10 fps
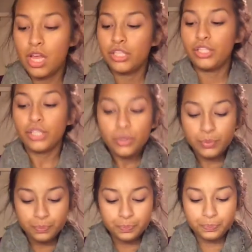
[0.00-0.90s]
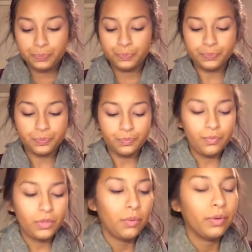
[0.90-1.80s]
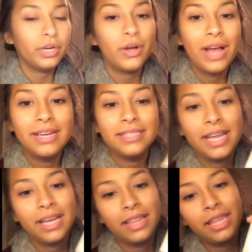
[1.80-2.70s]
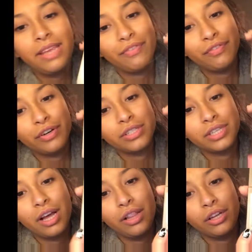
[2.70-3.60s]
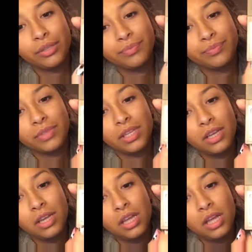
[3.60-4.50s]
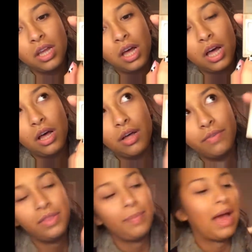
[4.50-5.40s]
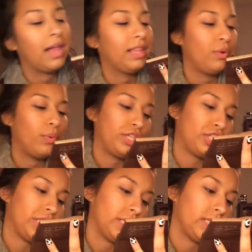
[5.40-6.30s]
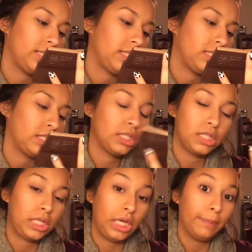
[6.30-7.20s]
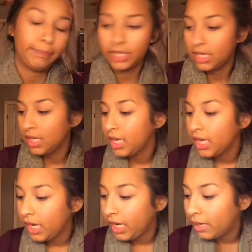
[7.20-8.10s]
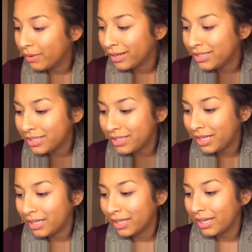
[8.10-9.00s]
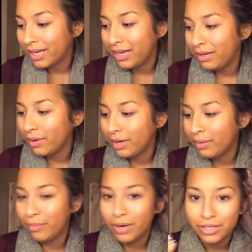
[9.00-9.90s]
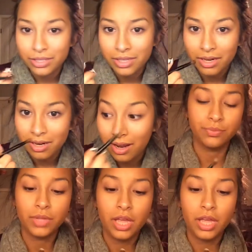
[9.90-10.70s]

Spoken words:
so we're gonna go ahead and take the first color of the palette, which is Skimp, and we're gonna just take any random brush that I have,